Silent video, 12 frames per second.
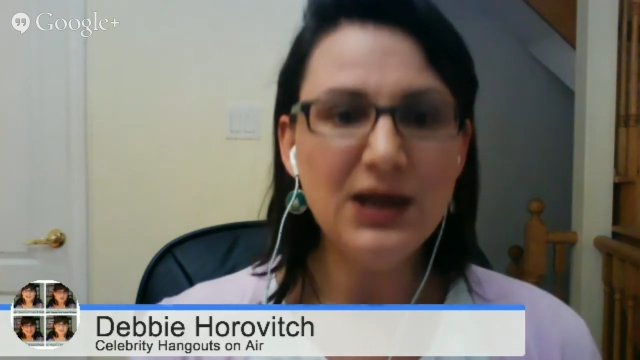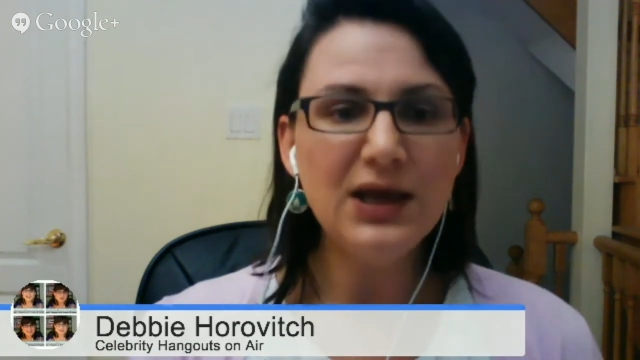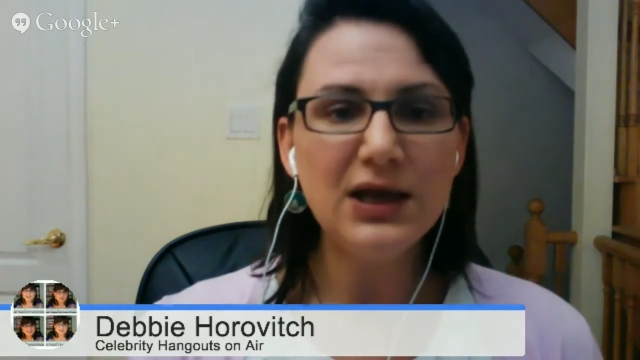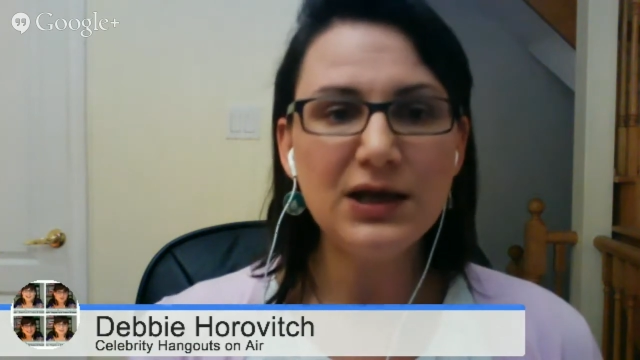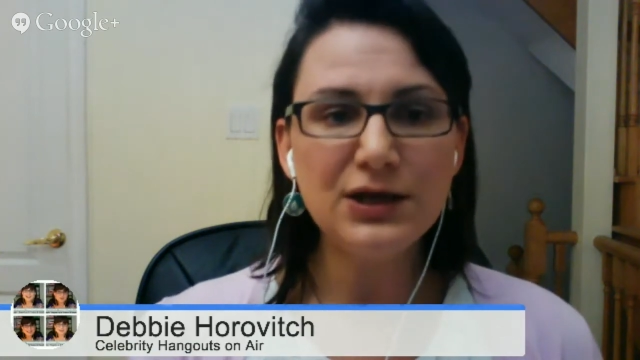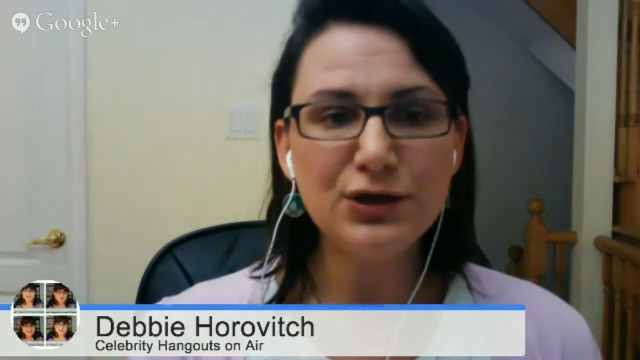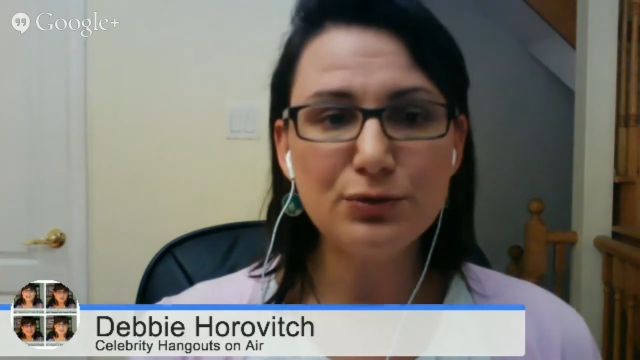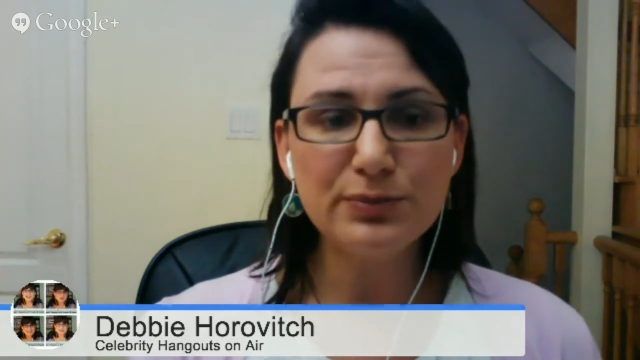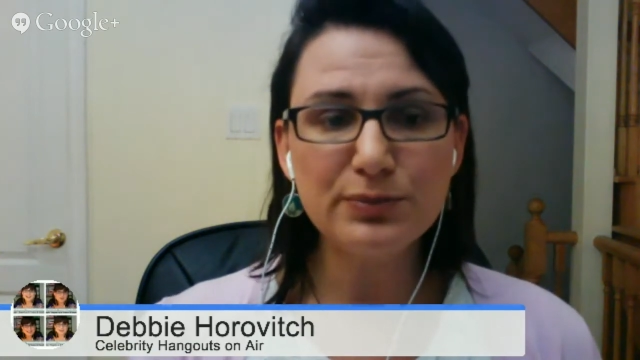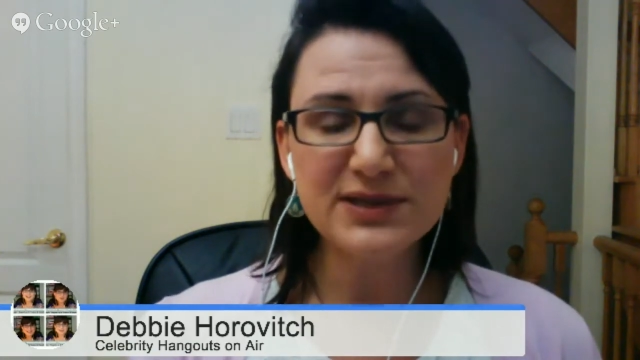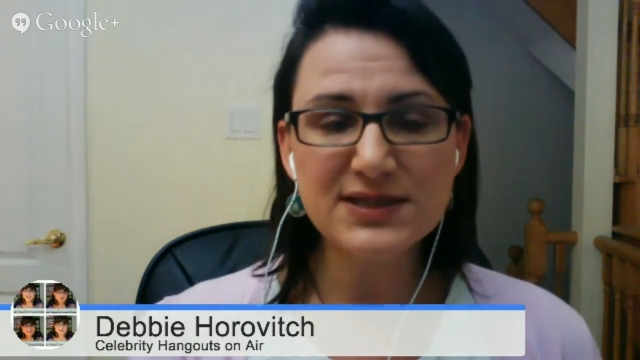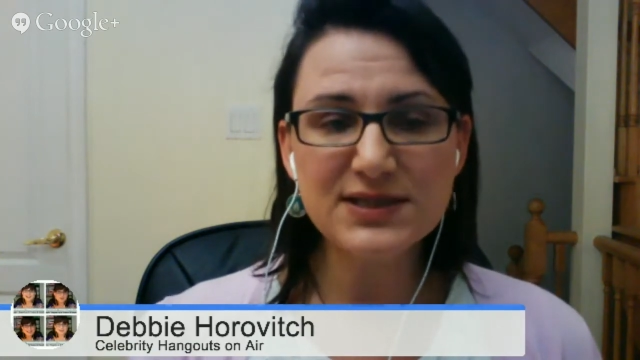in your
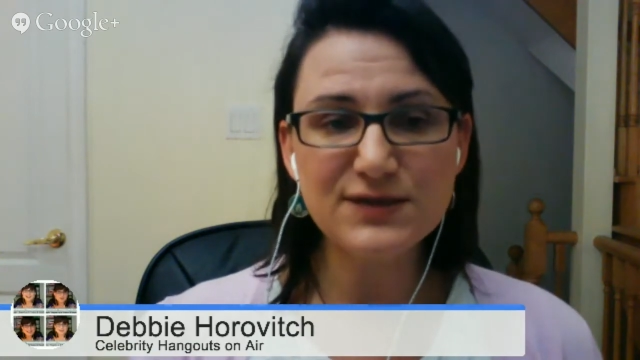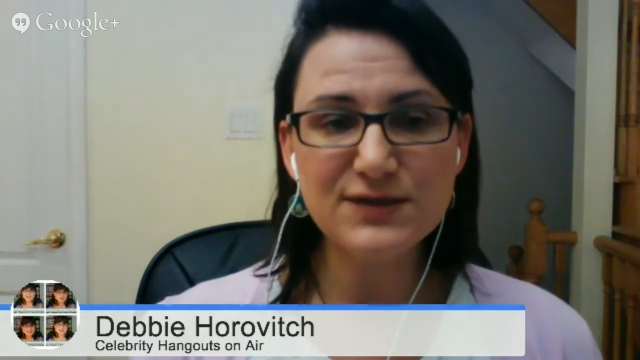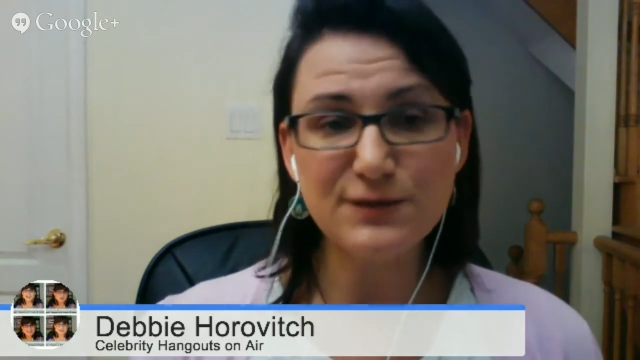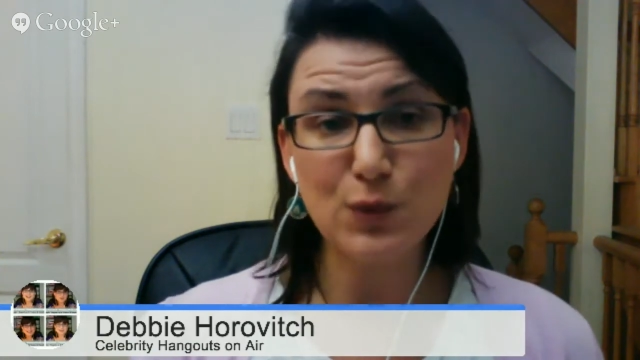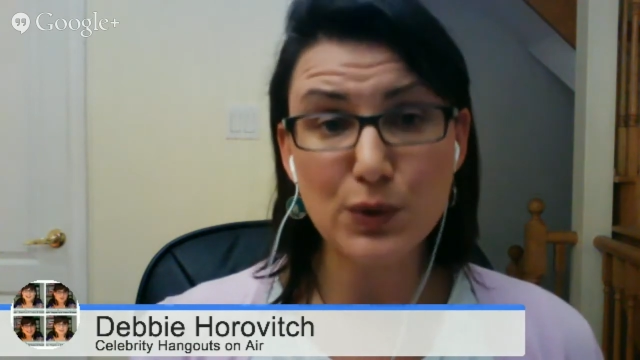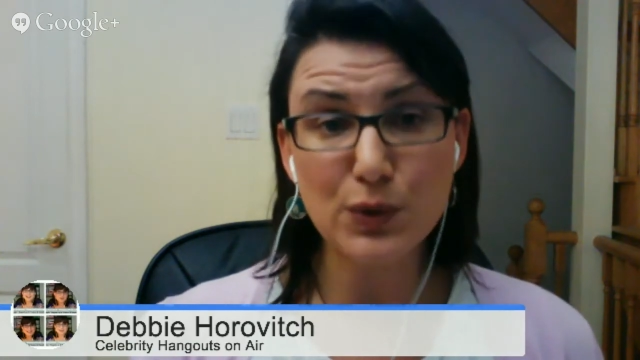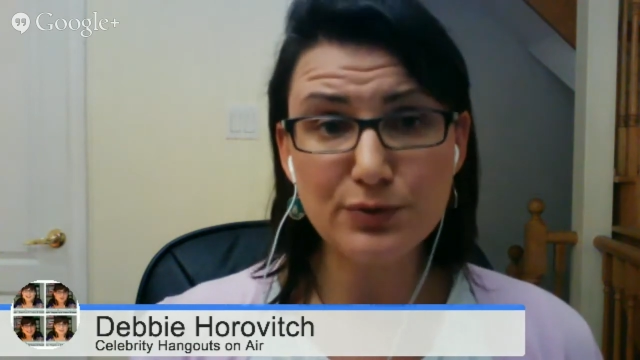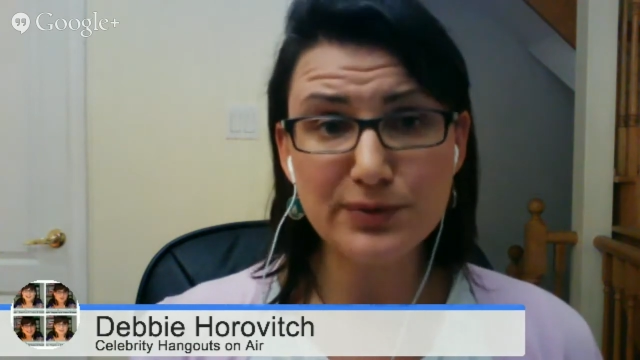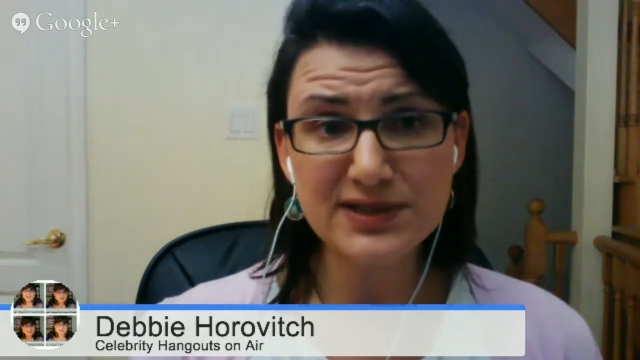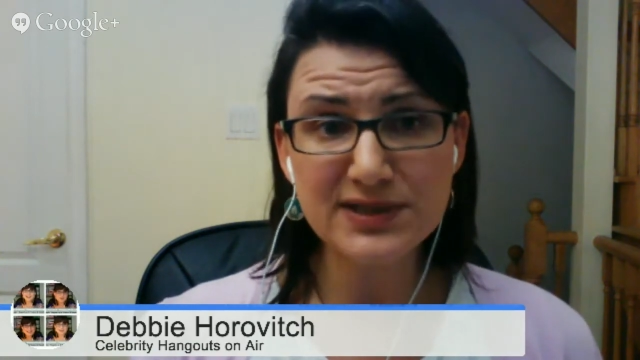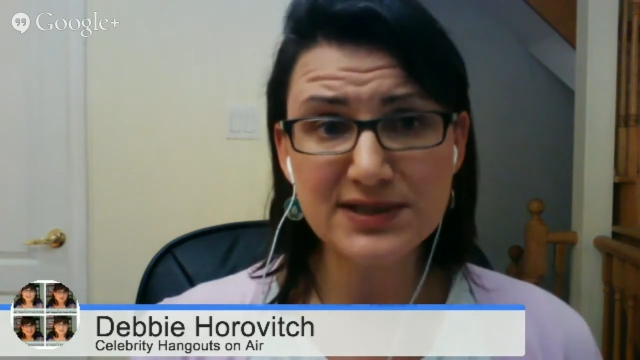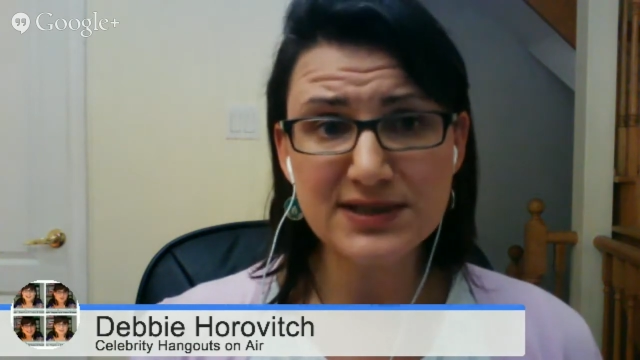business, for your
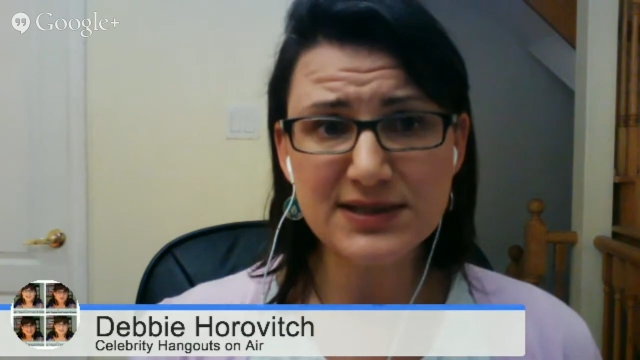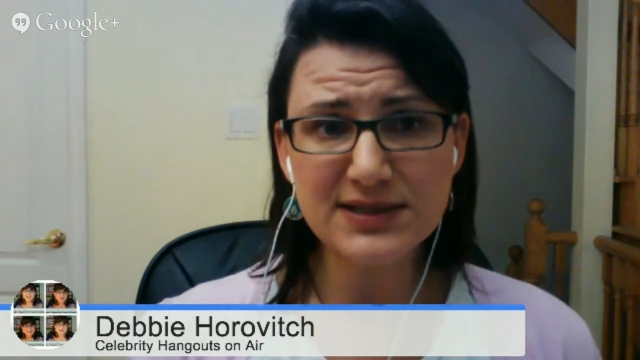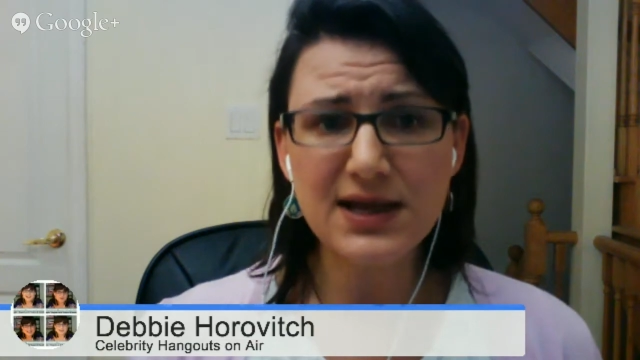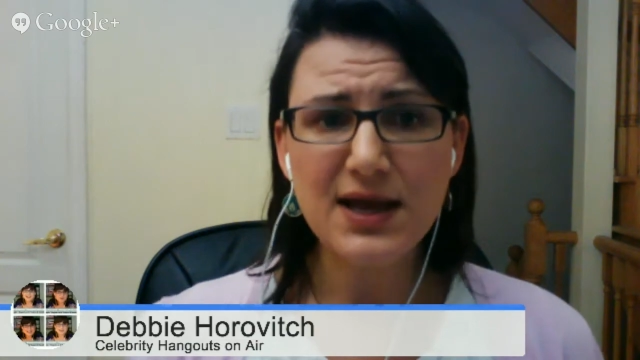business,